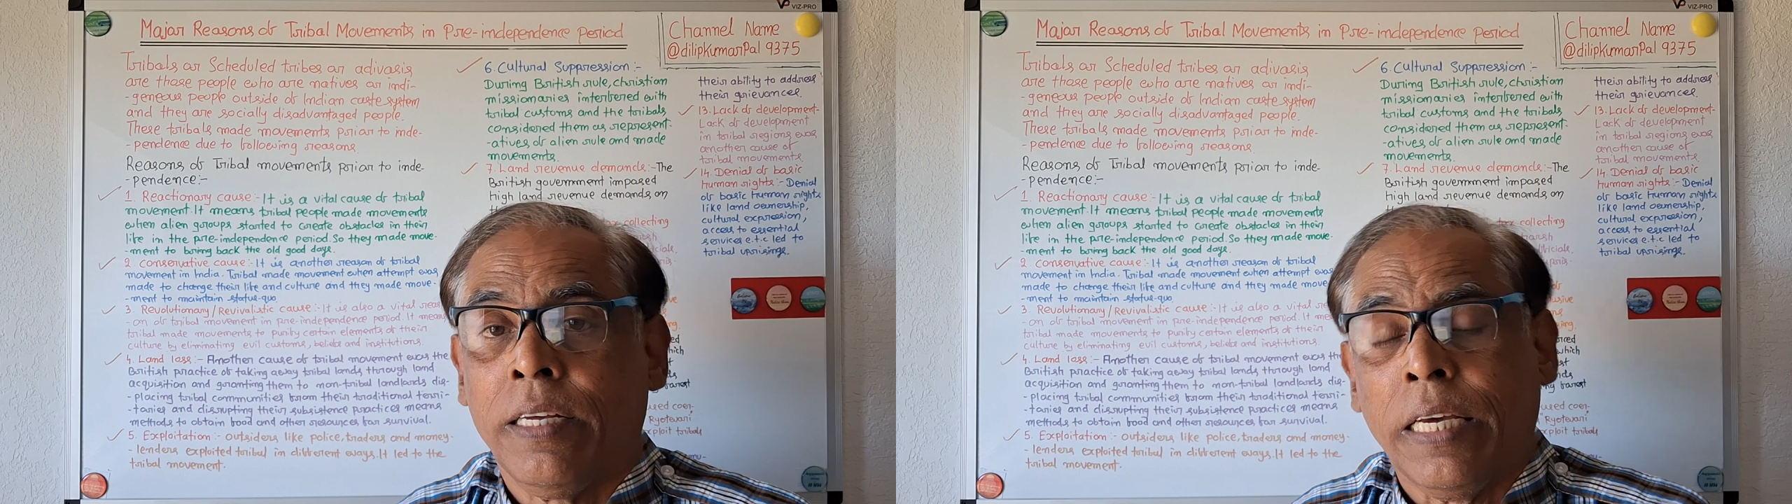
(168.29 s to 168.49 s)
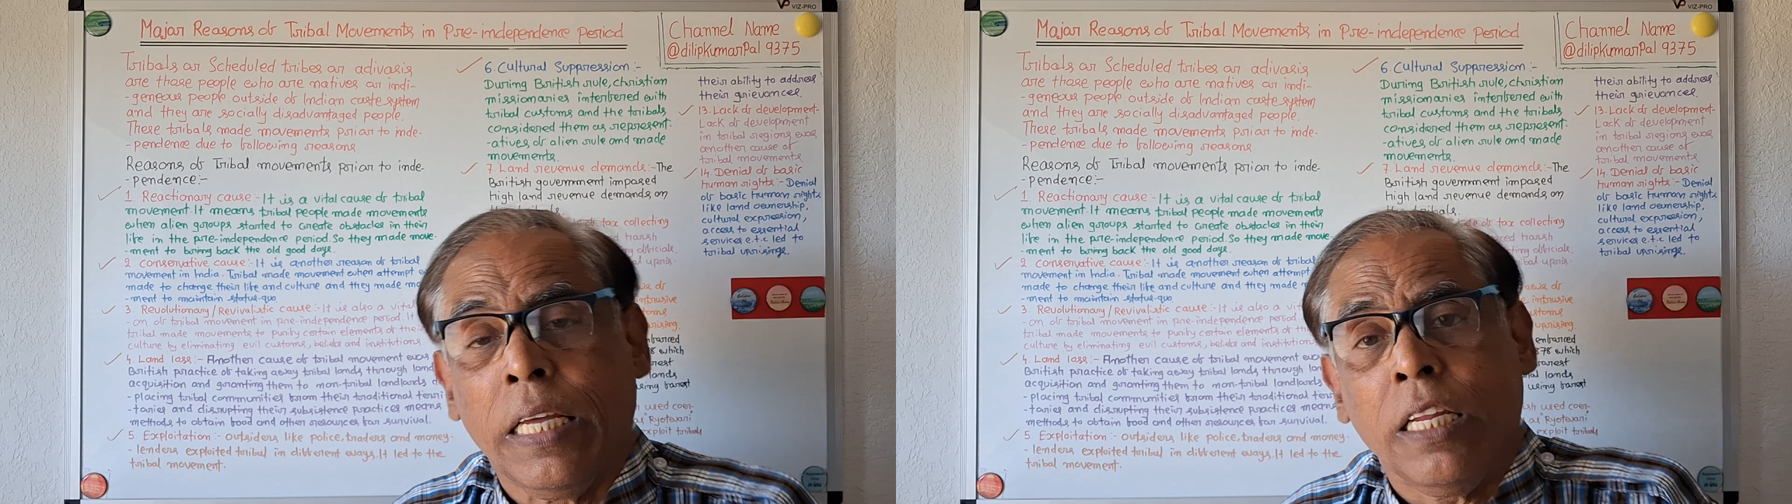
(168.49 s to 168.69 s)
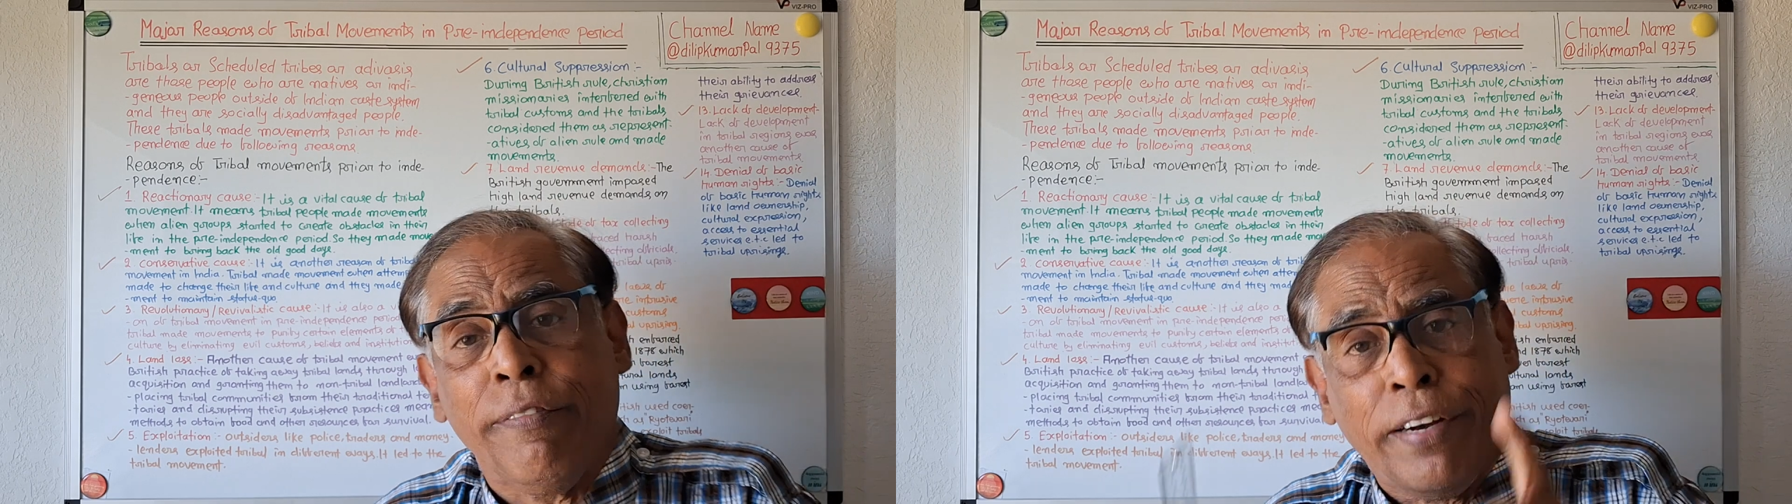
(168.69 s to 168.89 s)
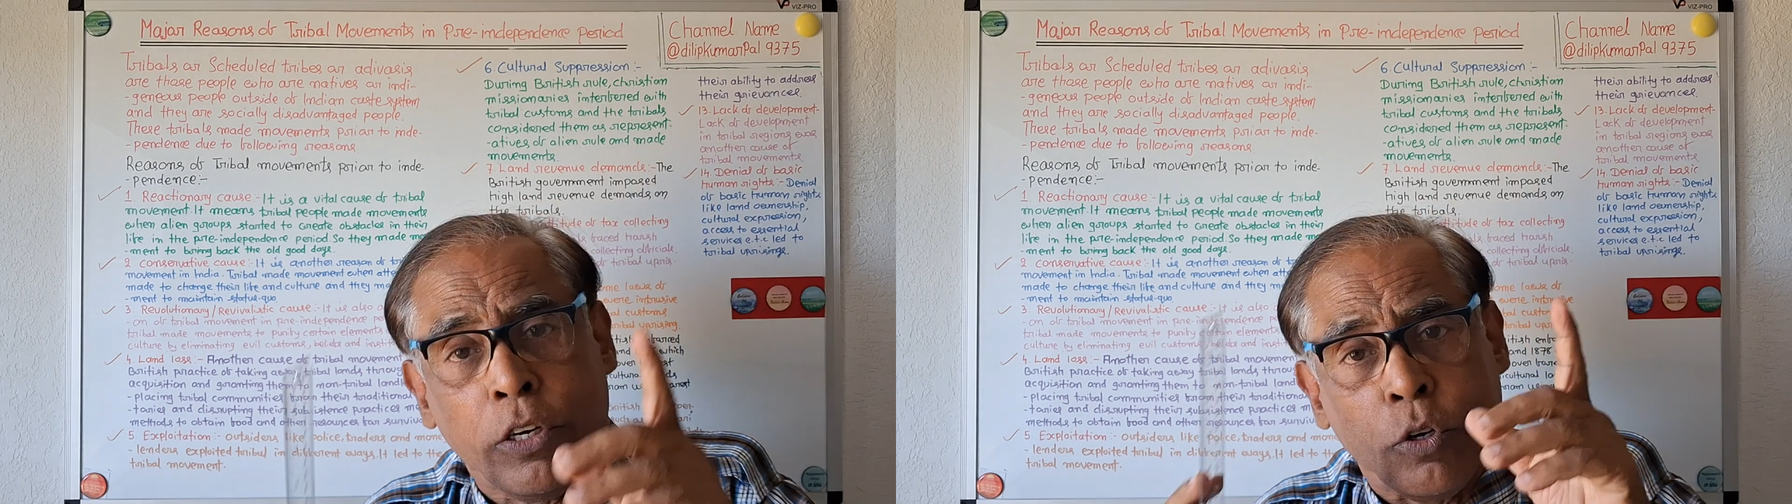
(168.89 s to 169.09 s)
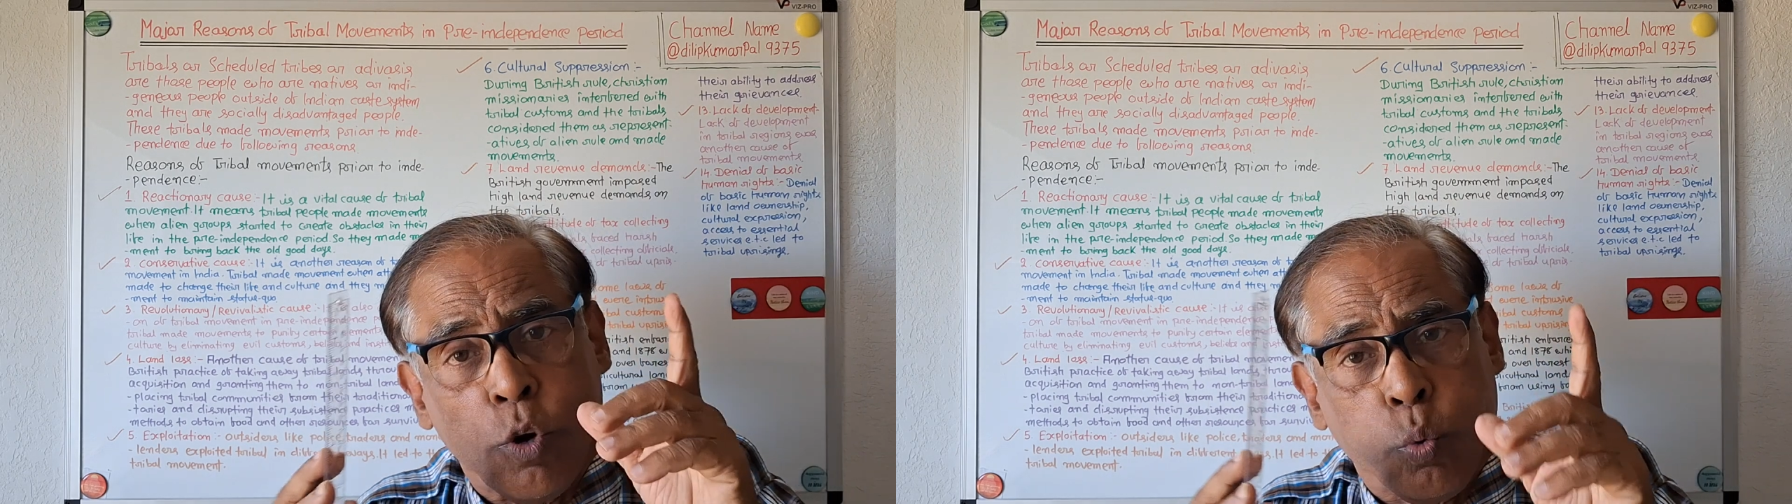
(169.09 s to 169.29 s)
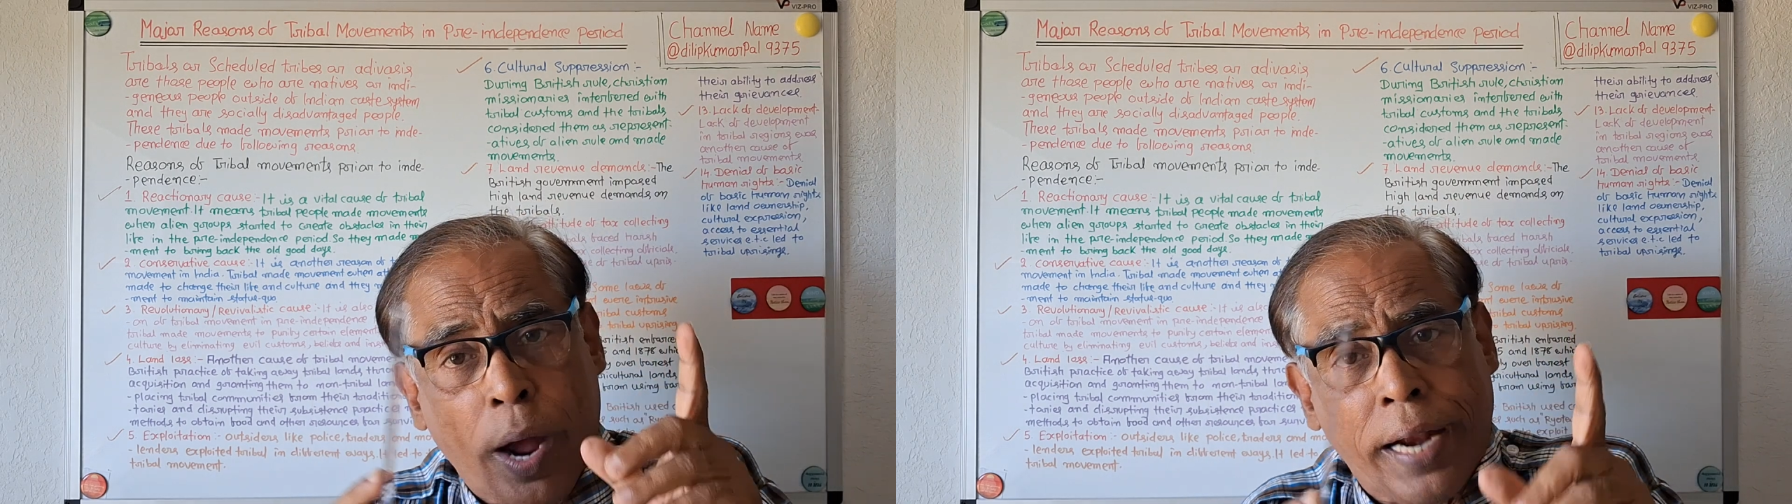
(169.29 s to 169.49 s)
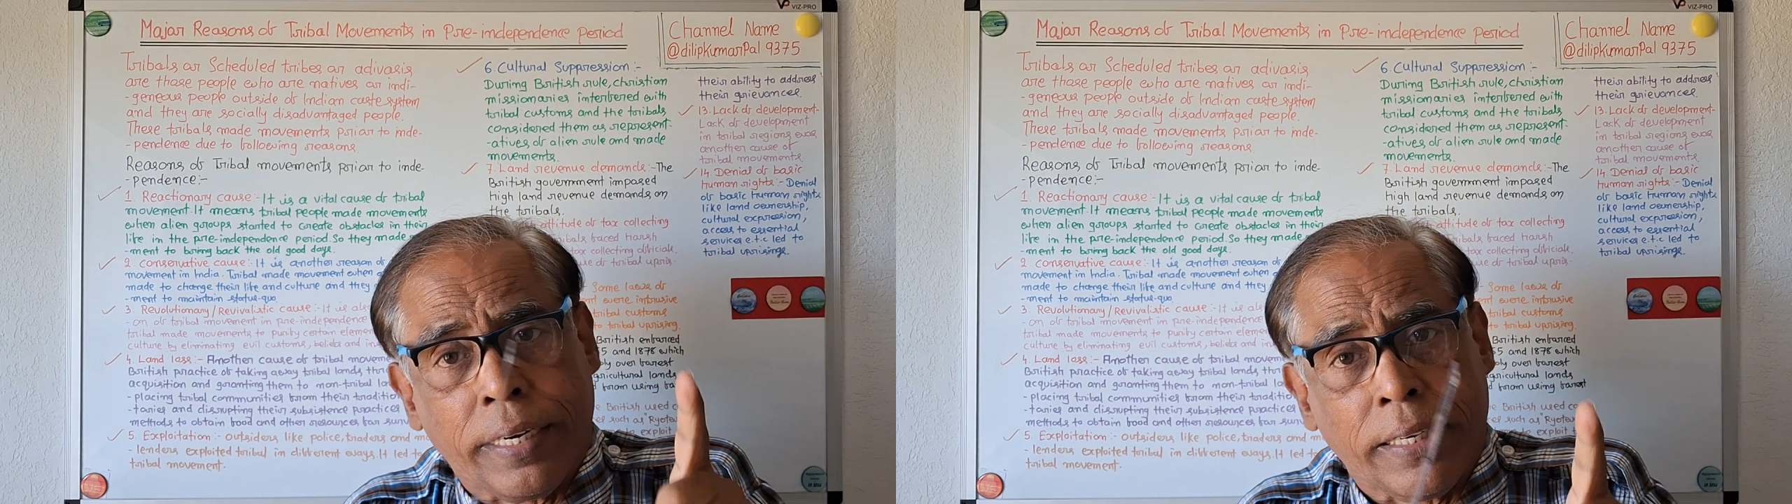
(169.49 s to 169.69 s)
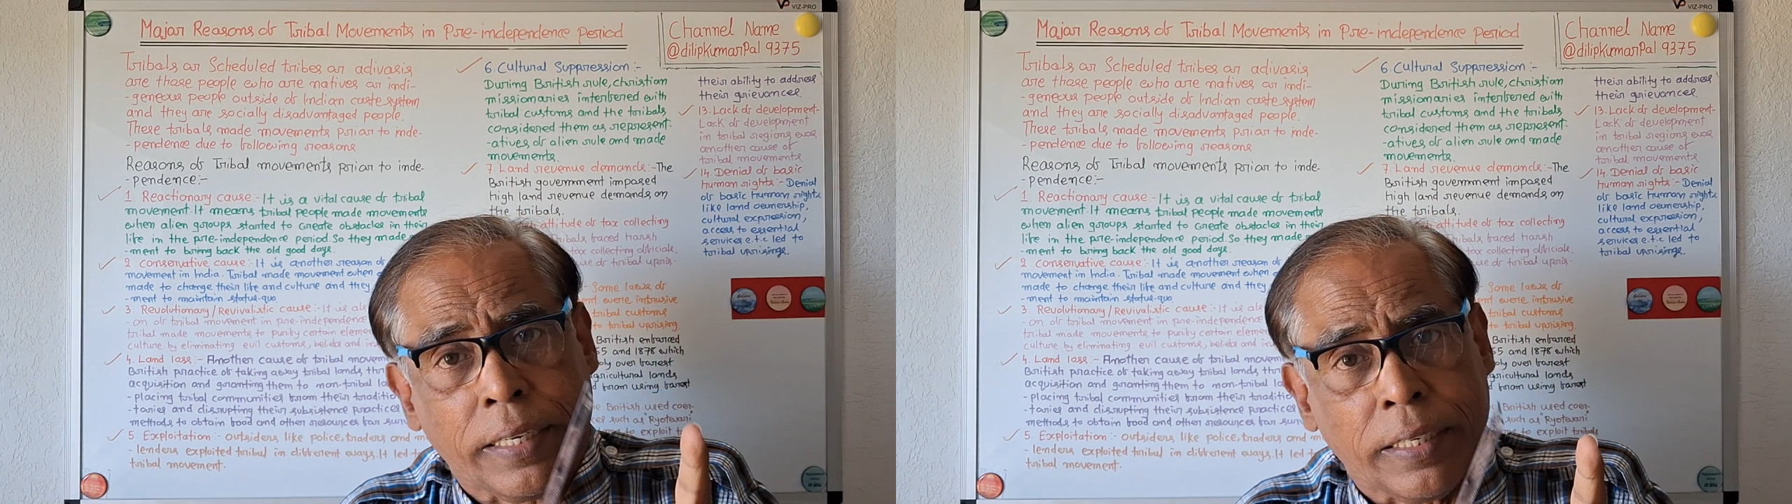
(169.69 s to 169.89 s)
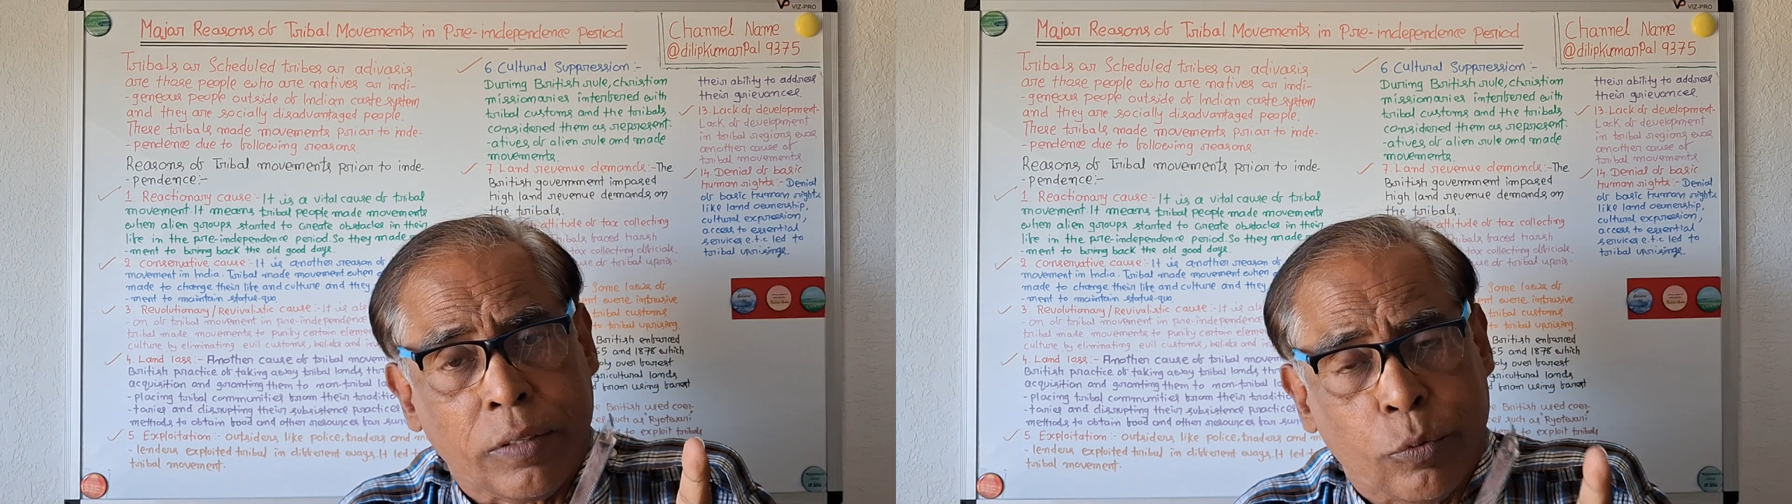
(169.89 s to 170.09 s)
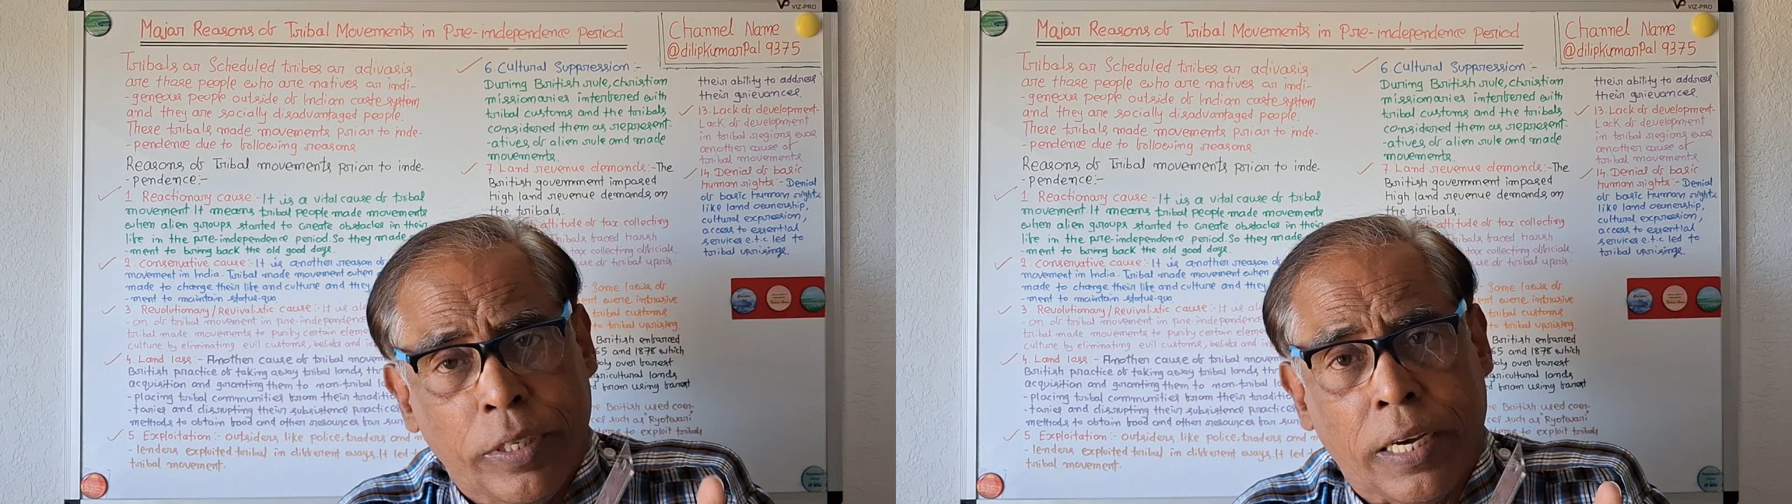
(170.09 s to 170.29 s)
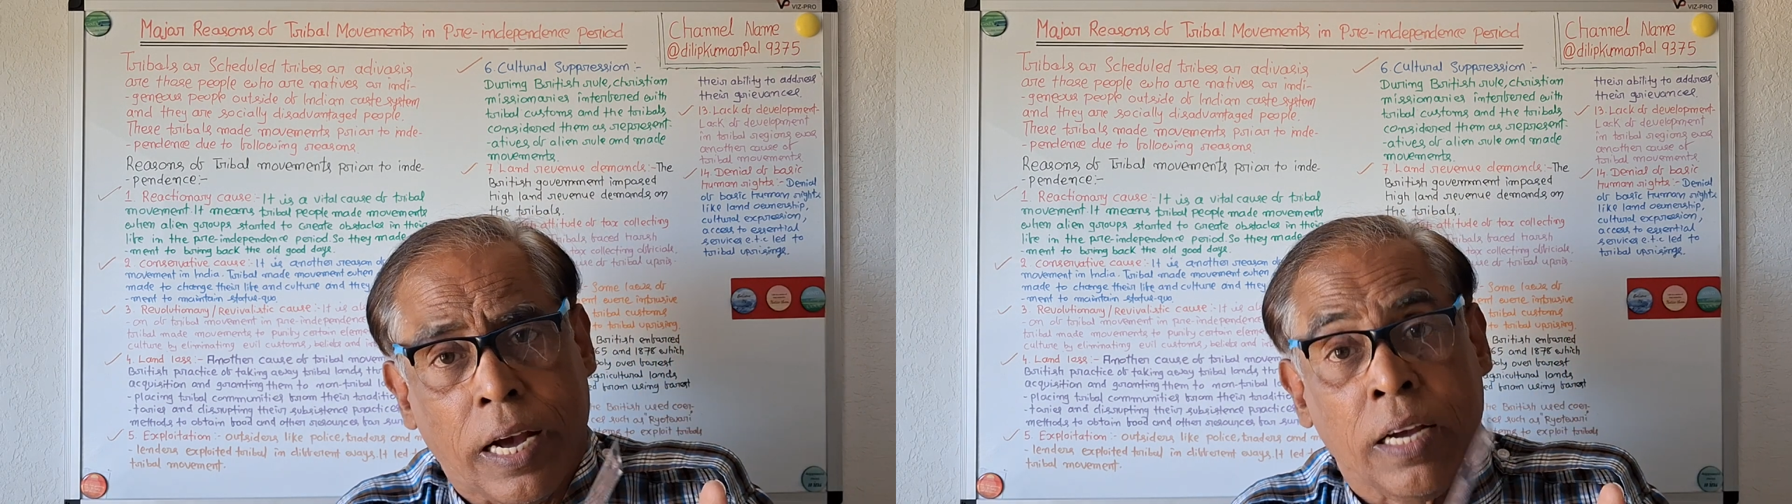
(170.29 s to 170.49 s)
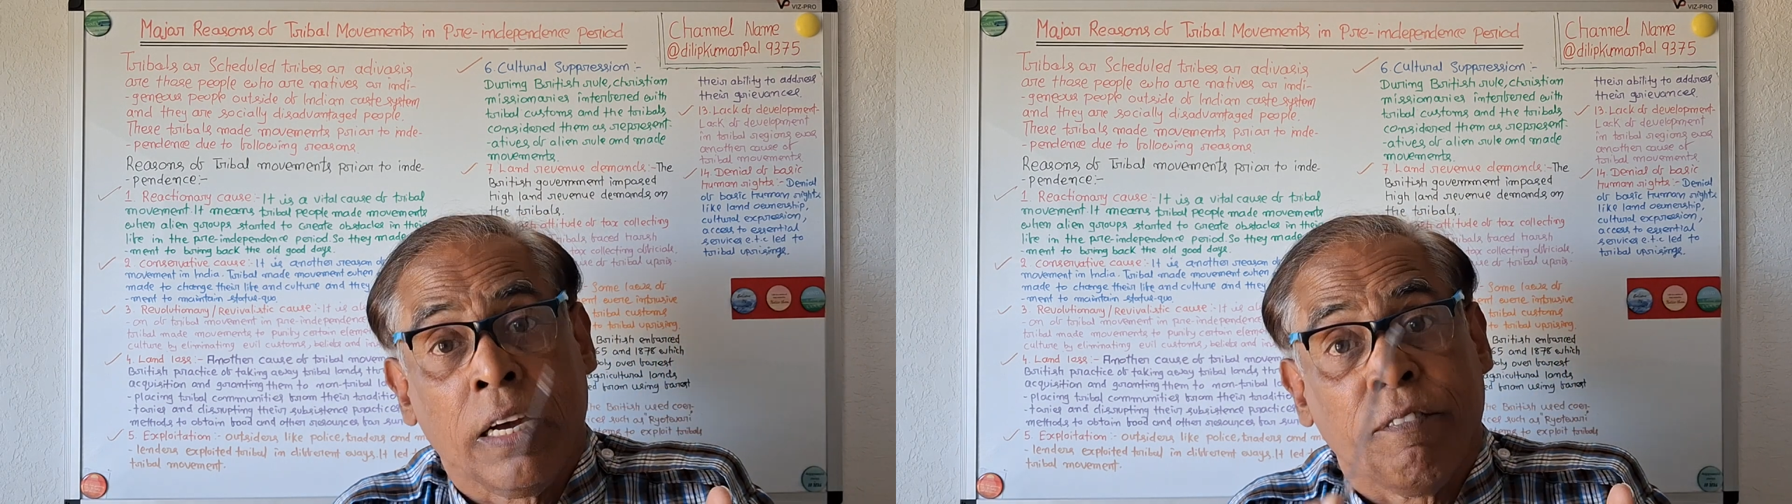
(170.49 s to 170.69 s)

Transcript: Any video you will find in Odia,